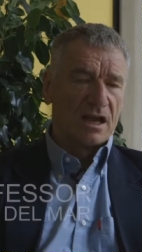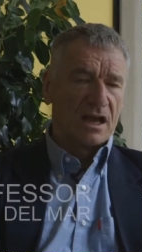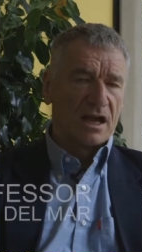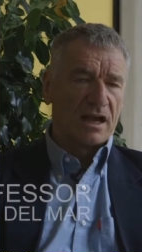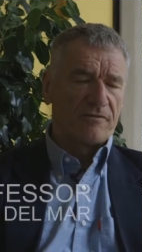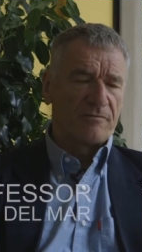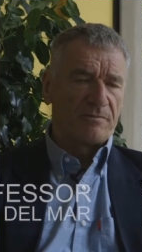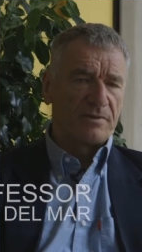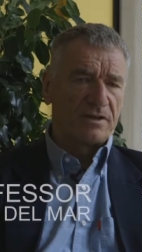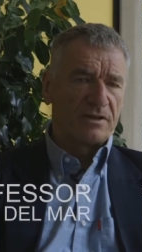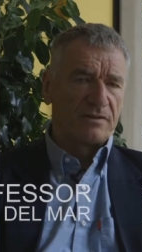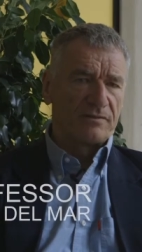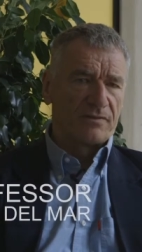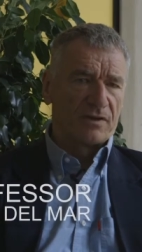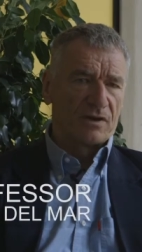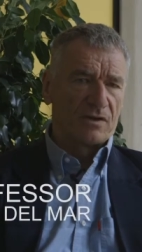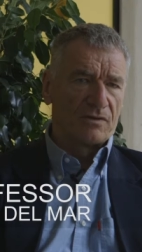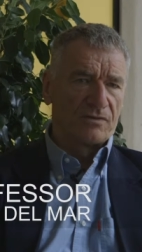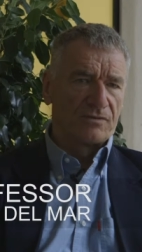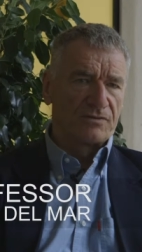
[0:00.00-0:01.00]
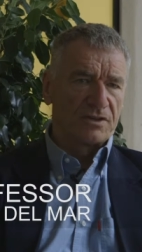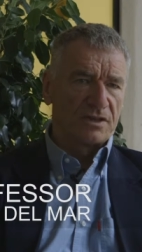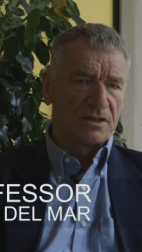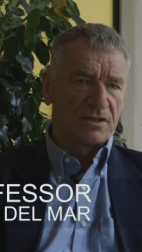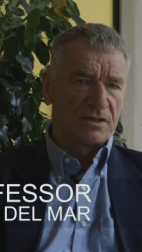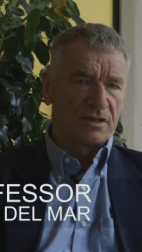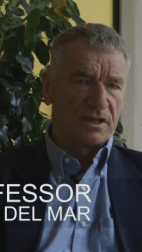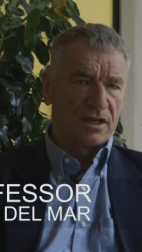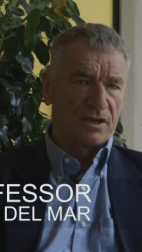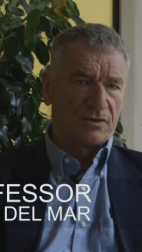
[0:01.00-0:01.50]
I've been involved
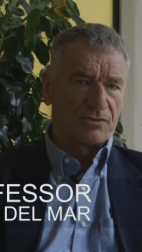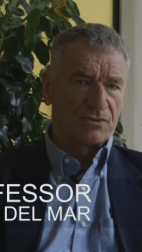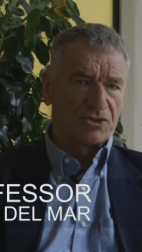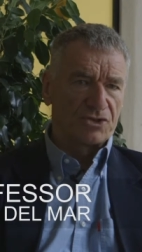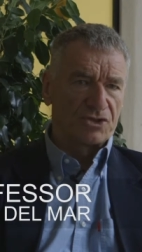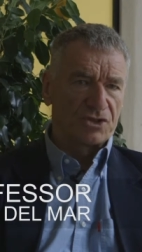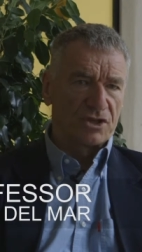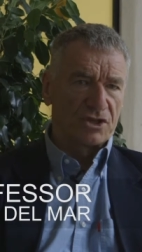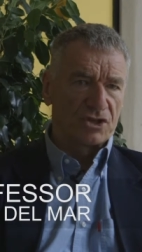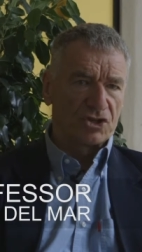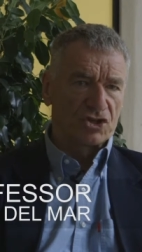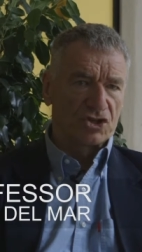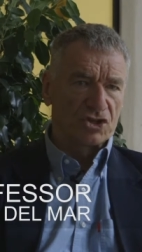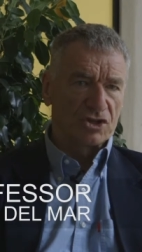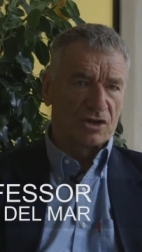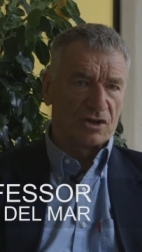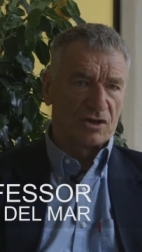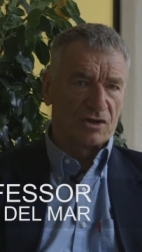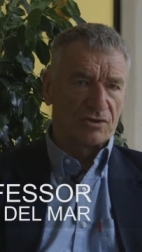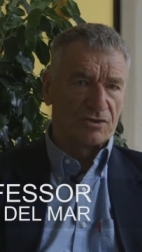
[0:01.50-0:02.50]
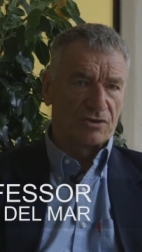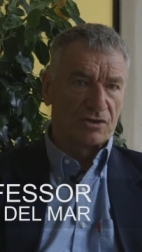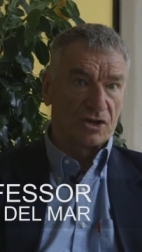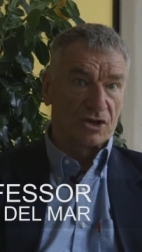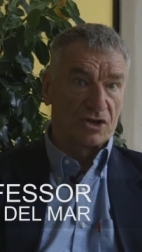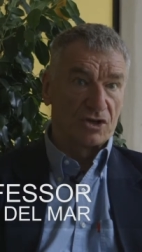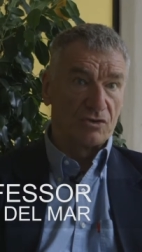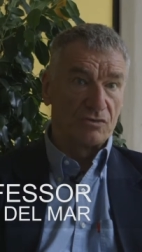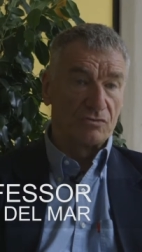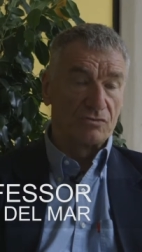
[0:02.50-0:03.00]
in uh, research on
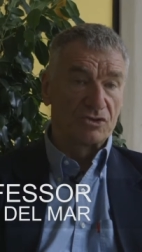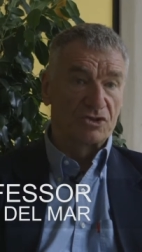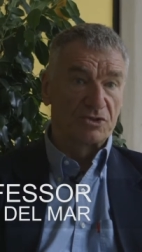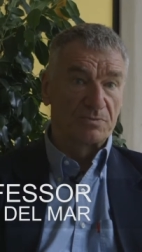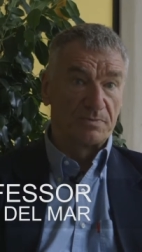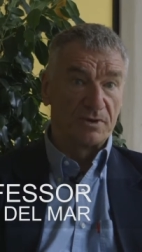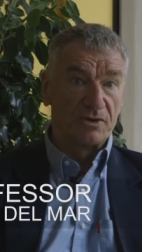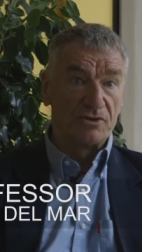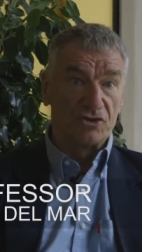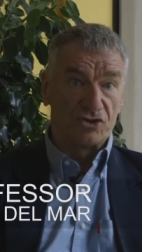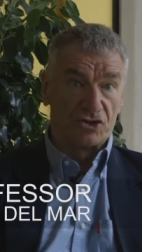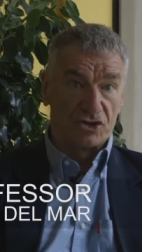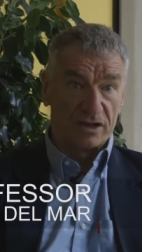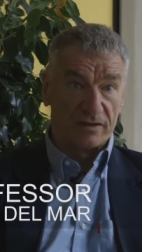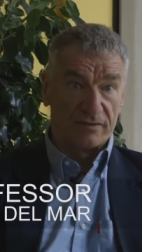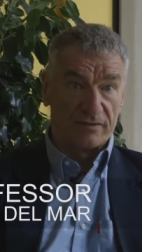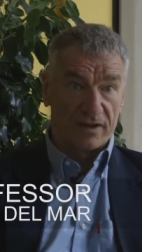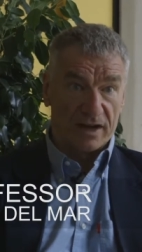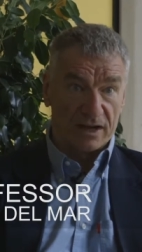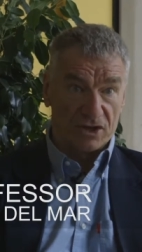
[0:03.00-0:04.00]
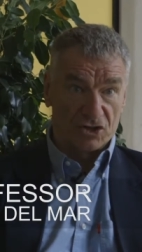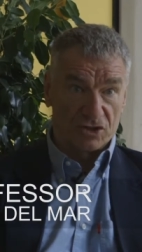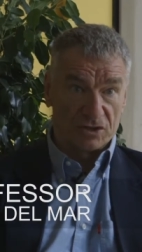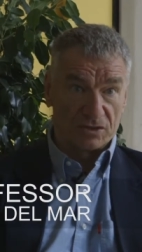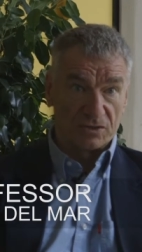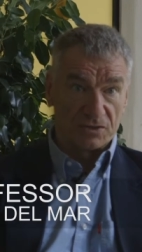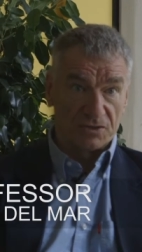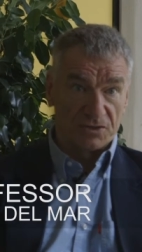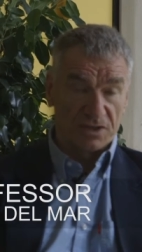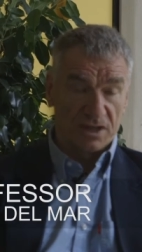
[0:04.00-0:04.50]
acute respiratory
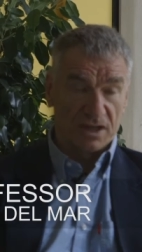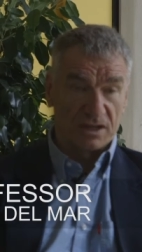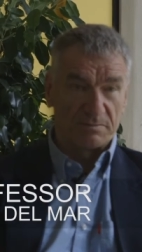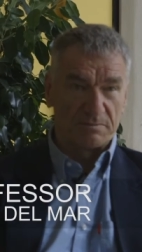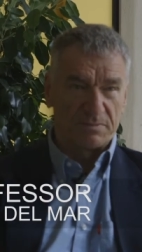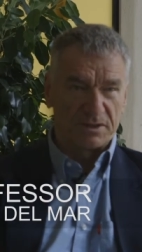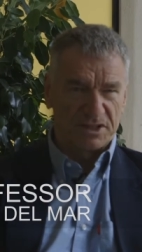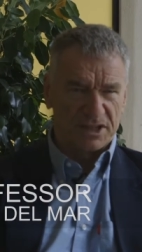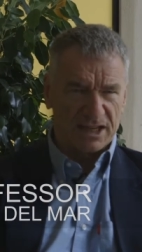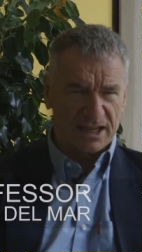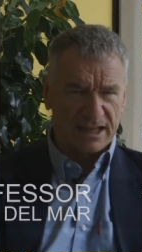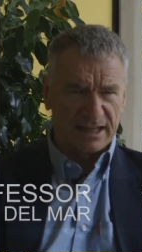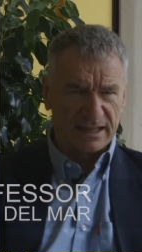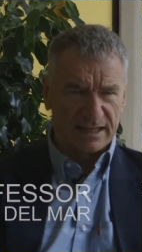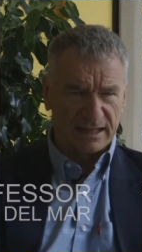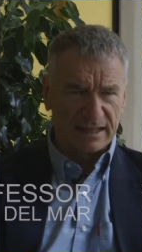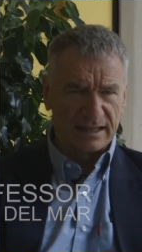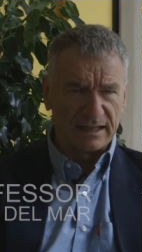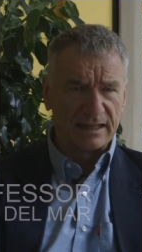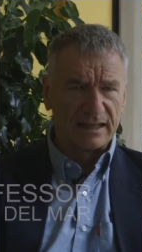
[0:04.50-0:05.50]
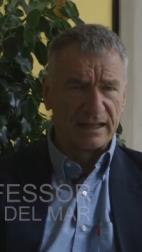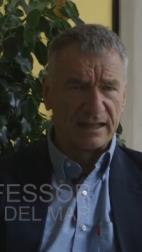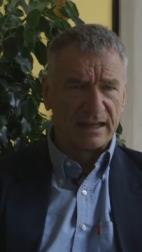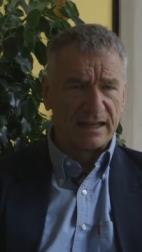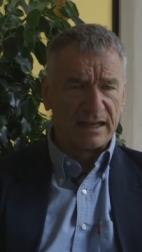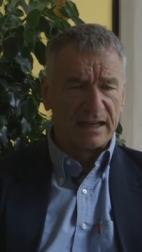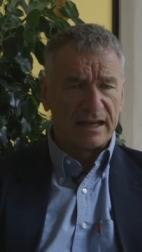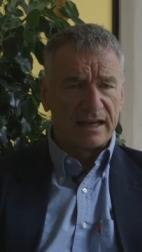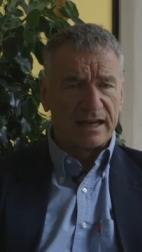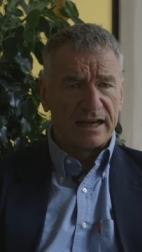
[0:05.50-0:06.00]
infections and in particular
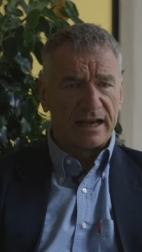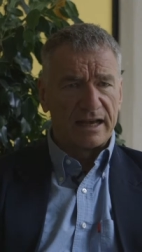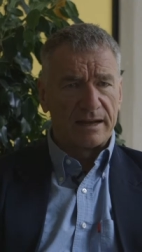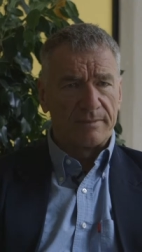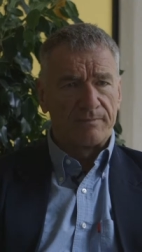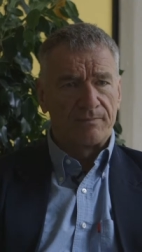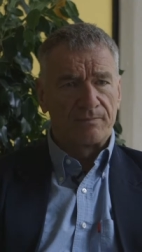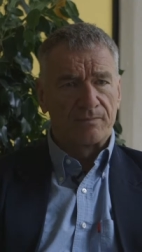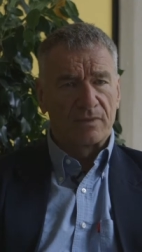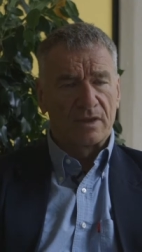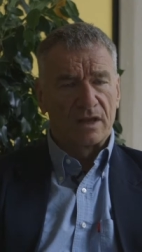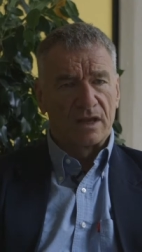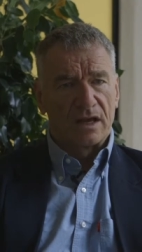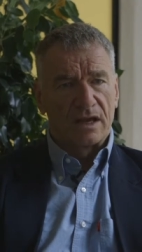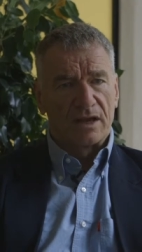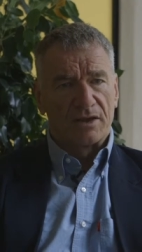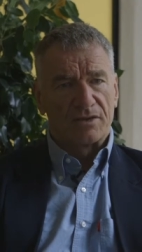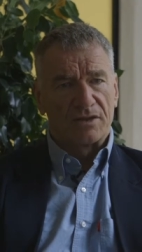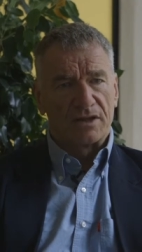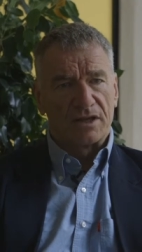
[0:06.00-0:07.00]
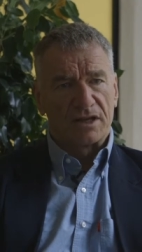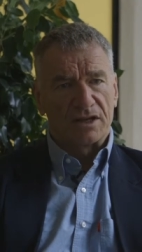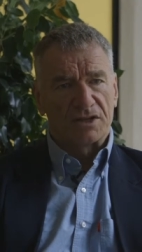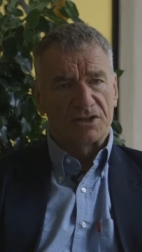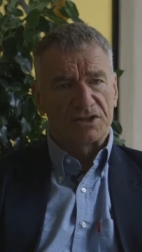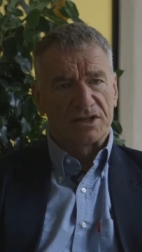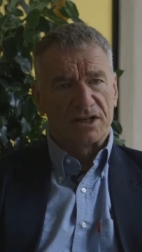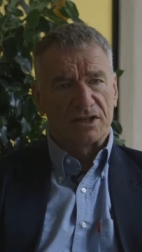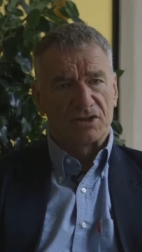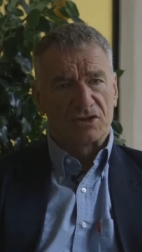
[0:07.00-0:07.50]
um, the
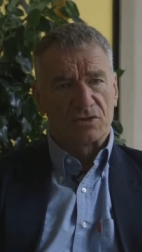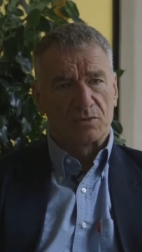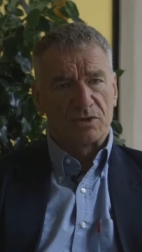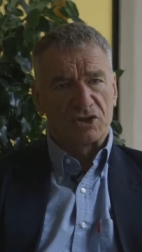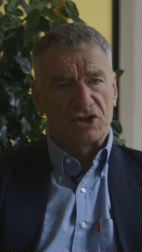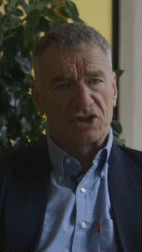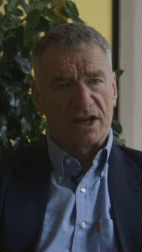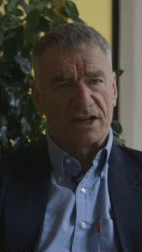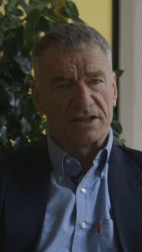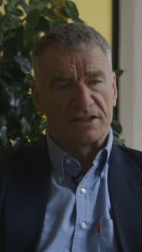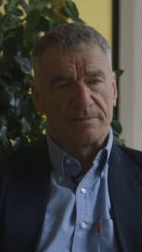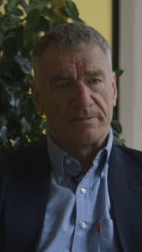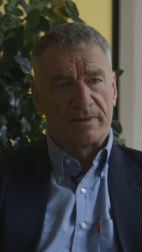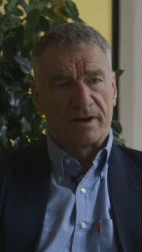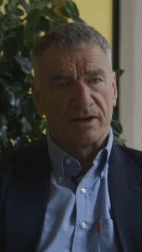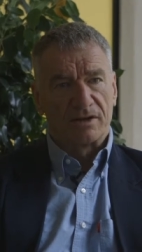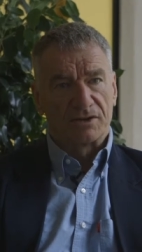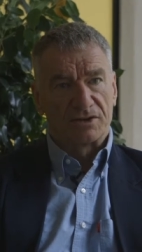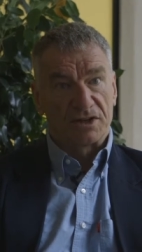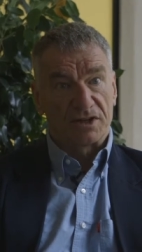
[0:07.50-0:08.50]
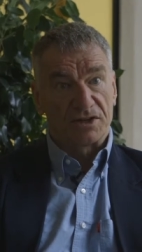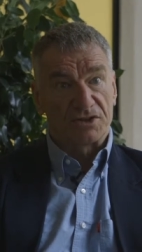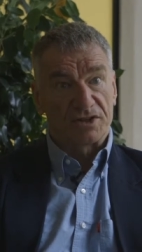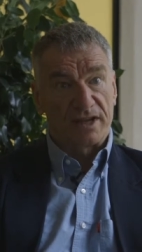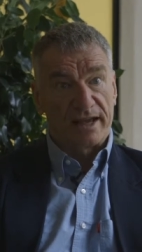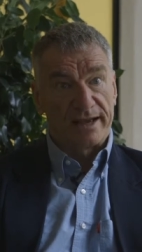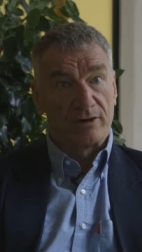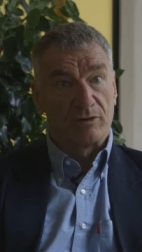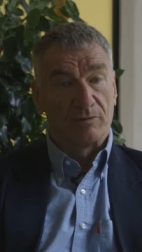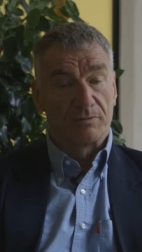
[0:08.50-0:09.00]
extent to which antibiotics
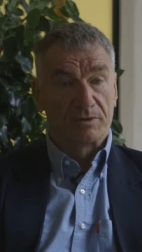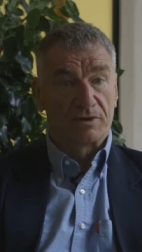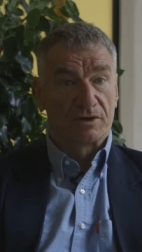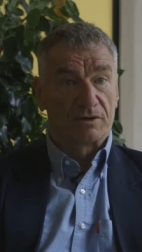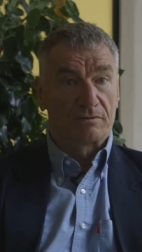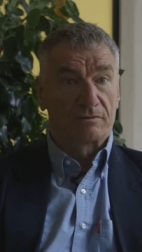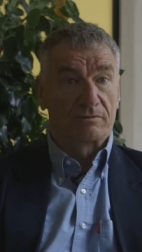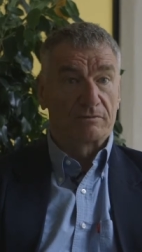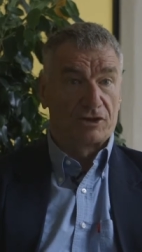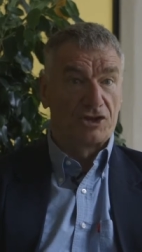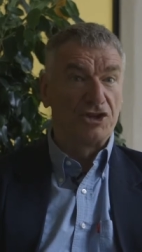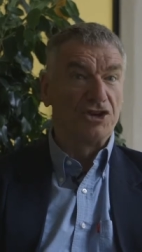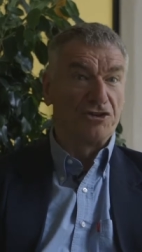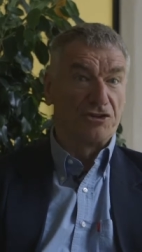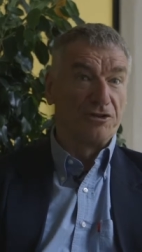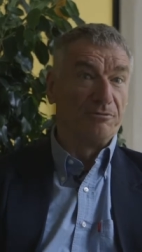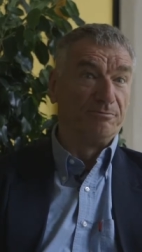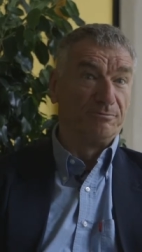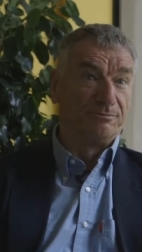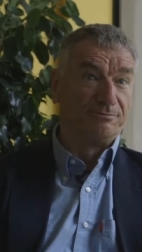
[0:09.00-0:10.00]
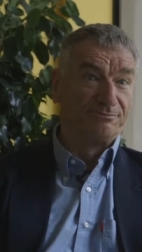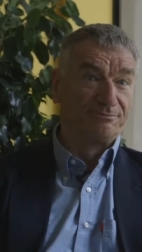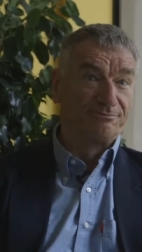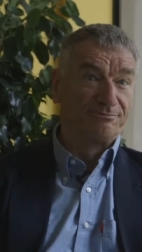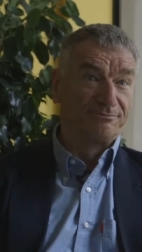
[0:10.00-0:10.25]
help cure them.